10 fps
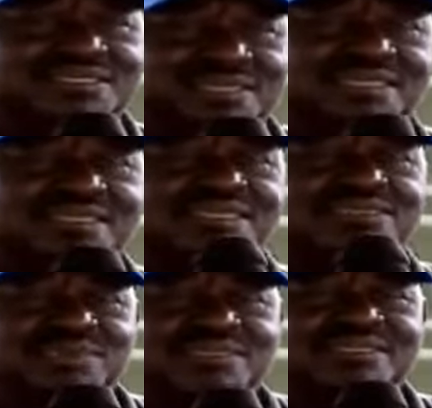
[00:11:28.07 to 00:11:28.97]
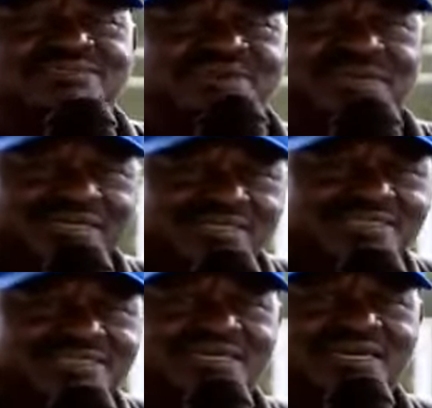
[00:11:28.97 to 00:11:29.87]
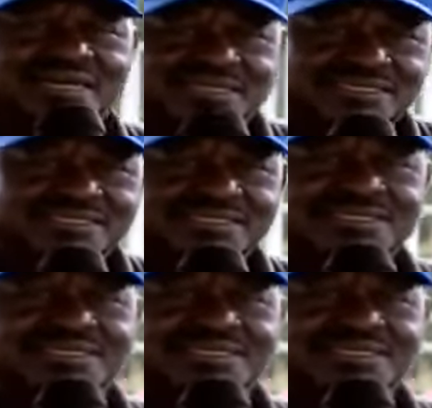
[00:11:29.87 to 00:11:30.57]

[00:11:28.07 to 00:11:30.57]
Sera inaitwa divide and